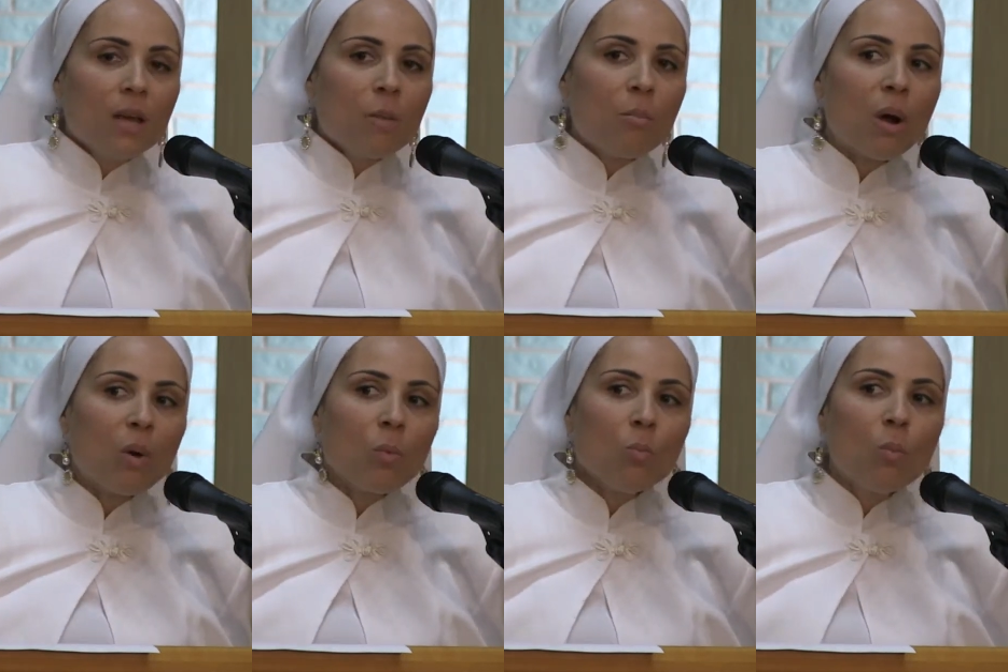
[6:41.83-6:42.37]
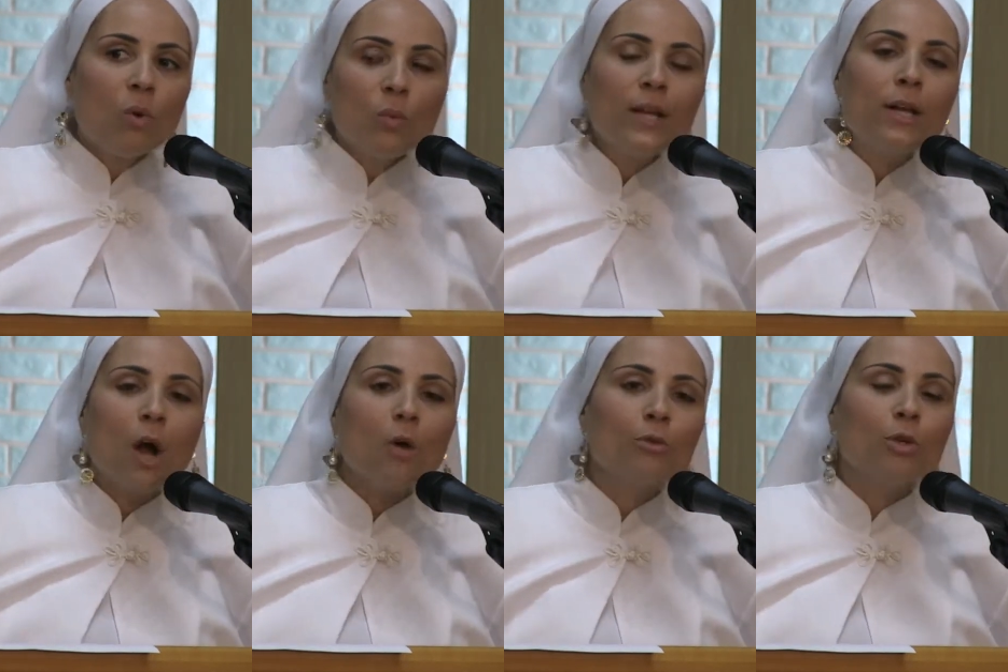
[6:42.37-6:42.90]
But when we
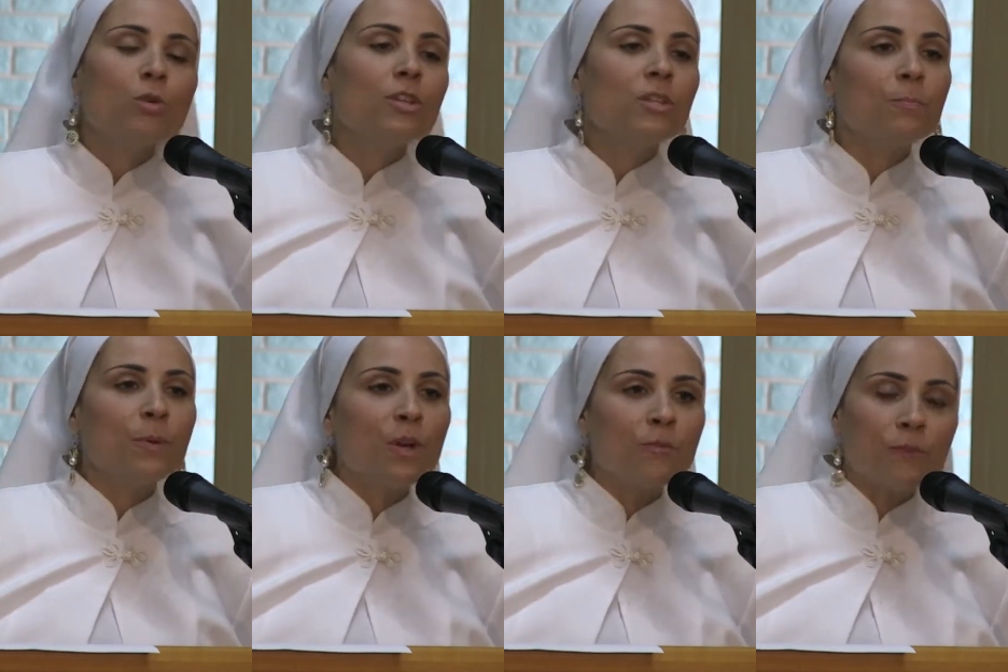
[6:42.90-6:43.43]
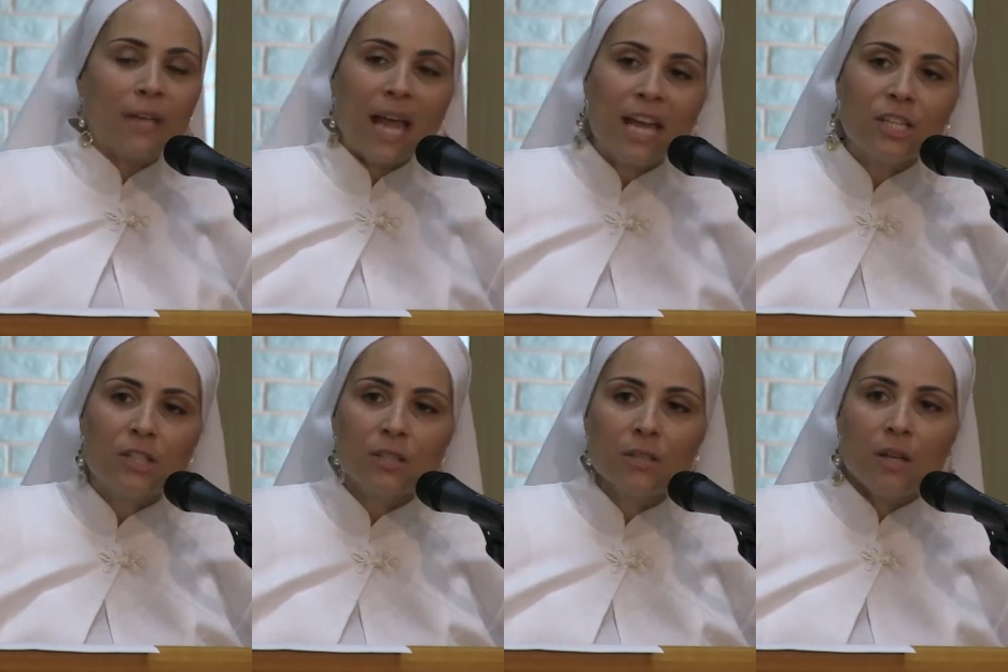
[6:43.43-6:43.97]
go through this
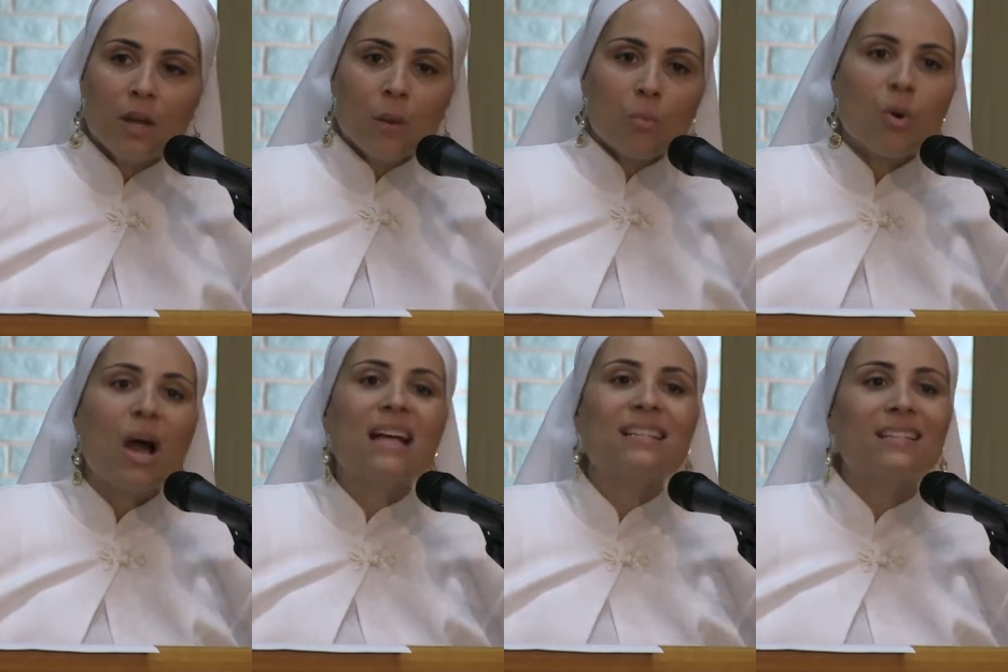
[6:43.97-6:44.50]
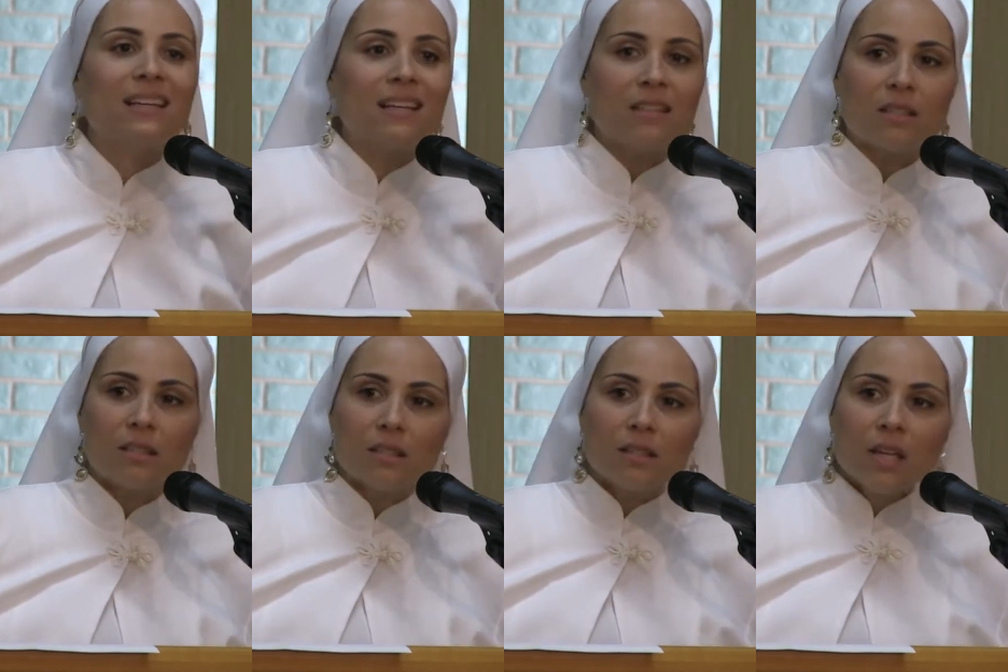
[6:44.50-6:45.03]
purification
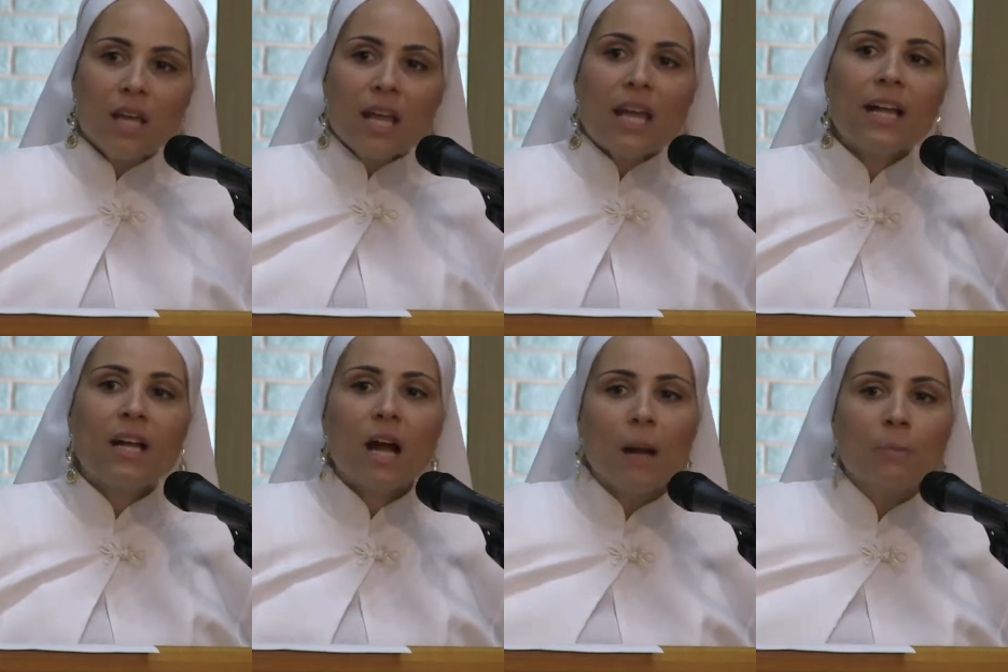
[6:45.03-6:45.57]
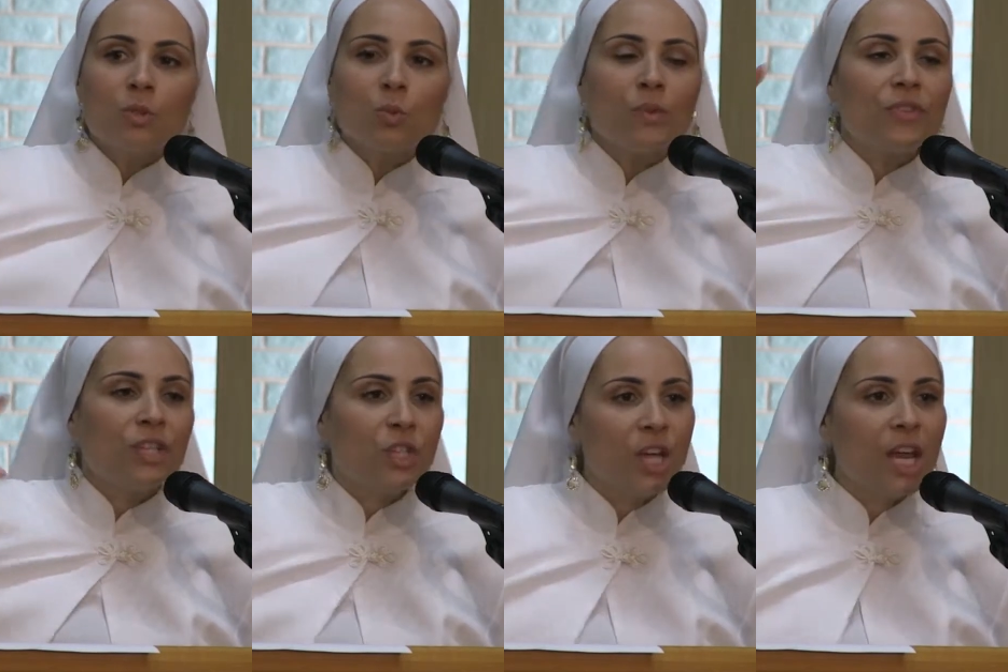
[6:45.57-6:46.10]
process, it comes
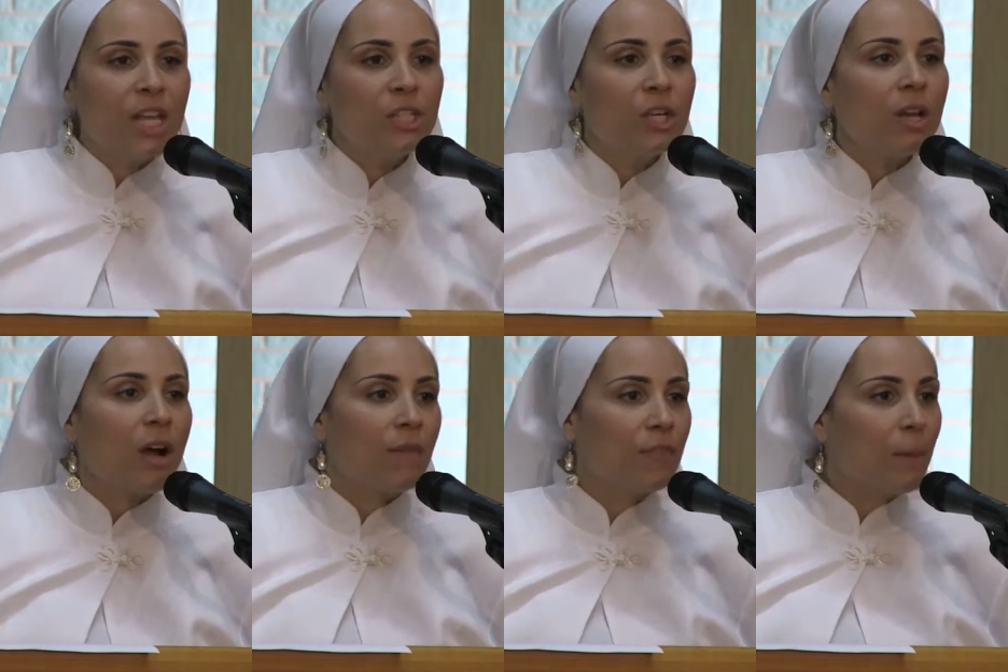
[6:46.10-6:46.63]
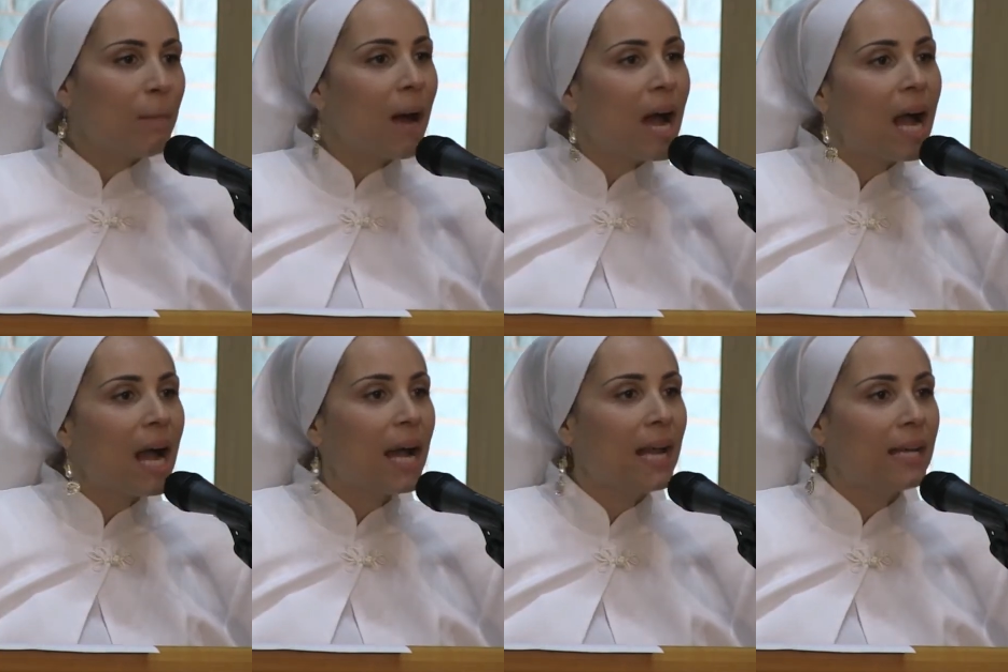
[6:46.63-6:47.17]
with the changing of the
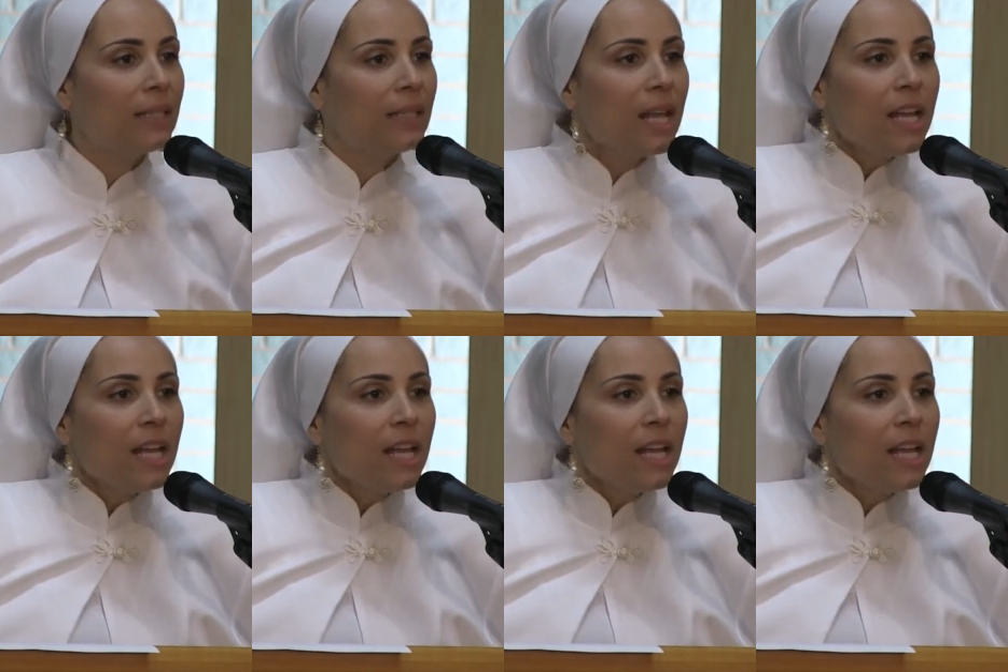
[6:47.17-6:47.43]
mind.